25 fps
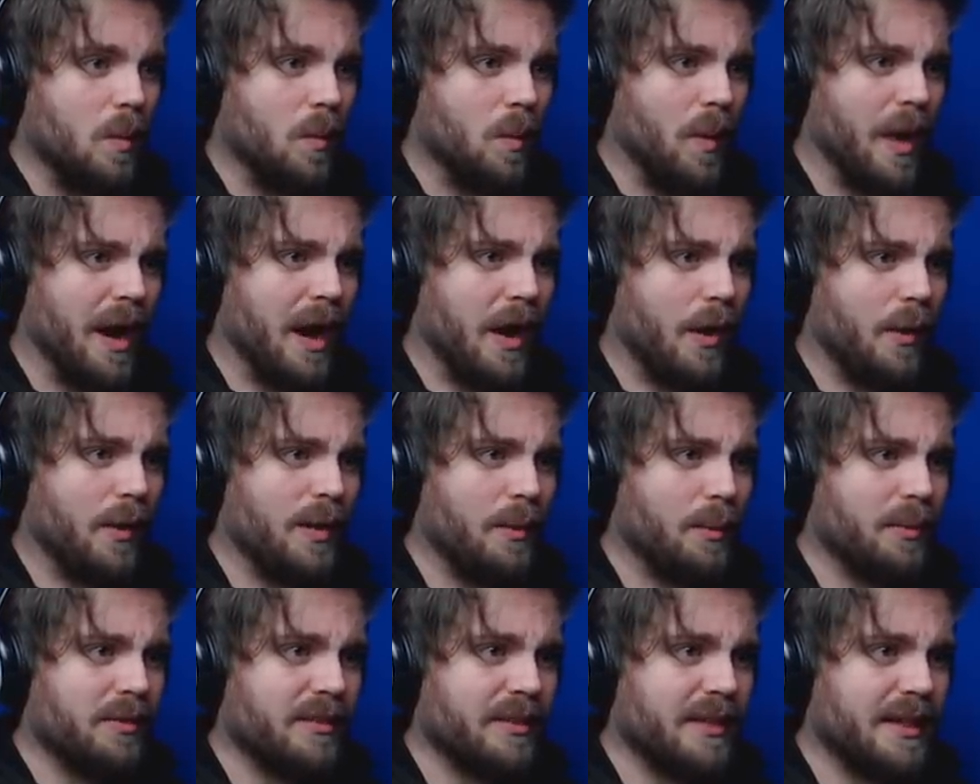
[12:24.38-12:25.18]
Wow,
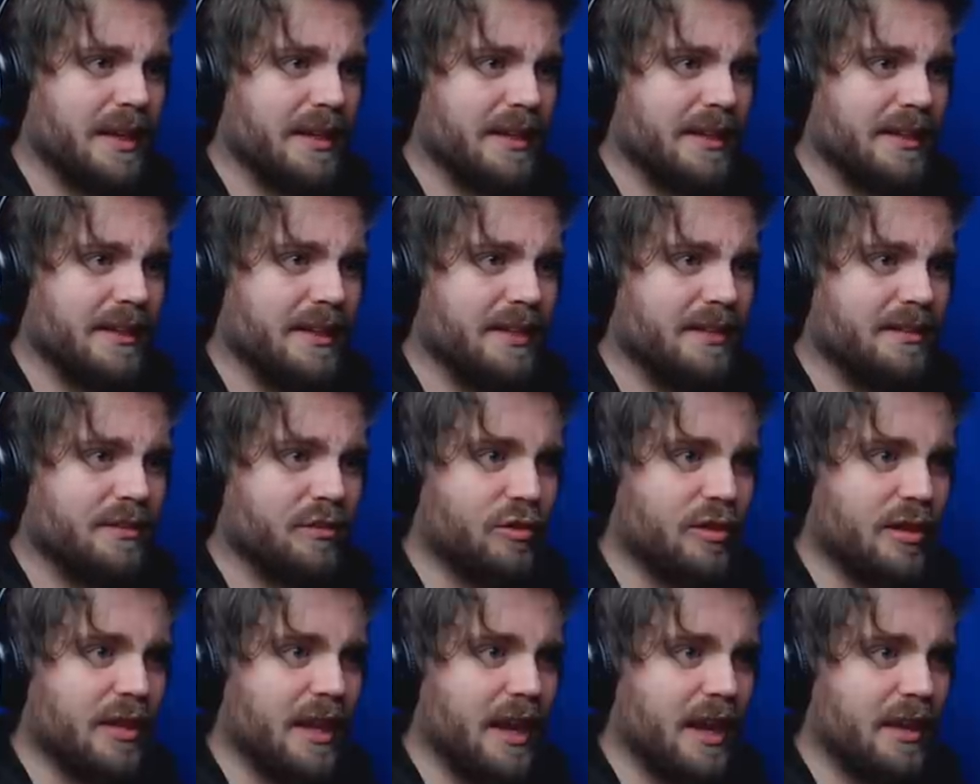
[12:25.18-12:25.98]
he wasn't kidding. These
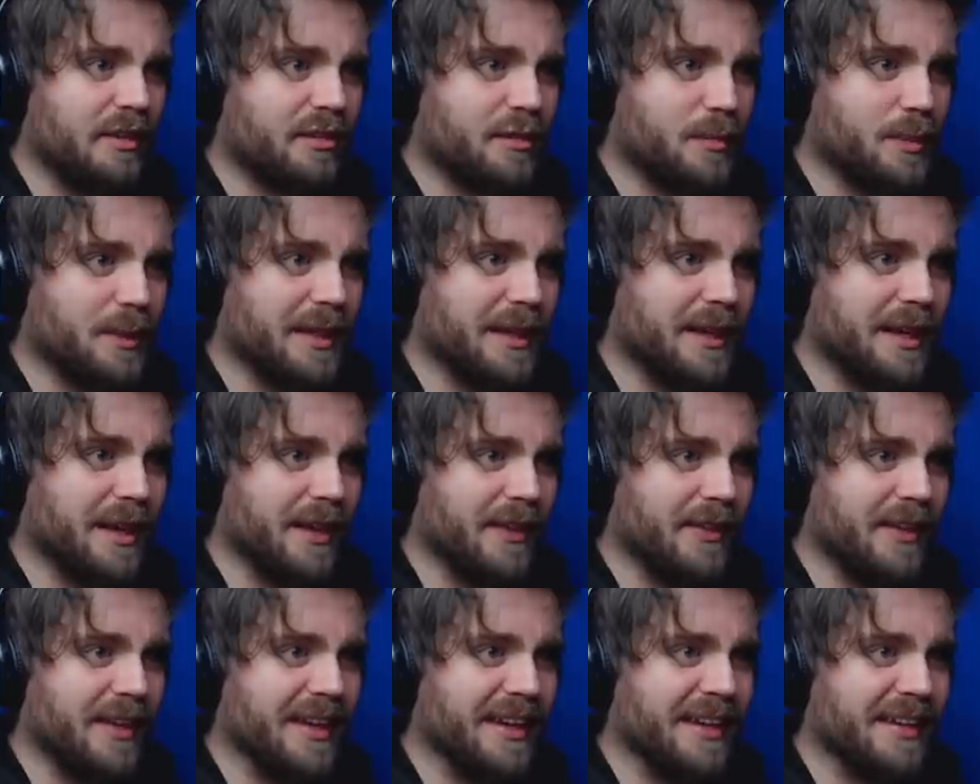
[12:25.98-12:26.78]
really are squeaky,
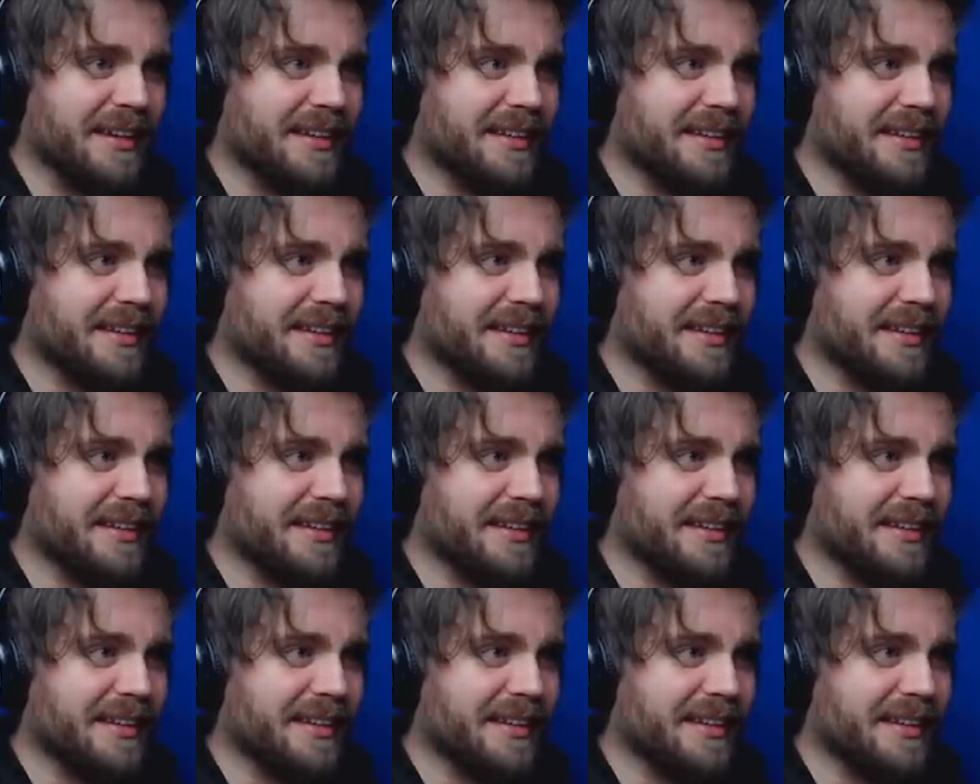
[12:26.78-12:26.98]
aren't they?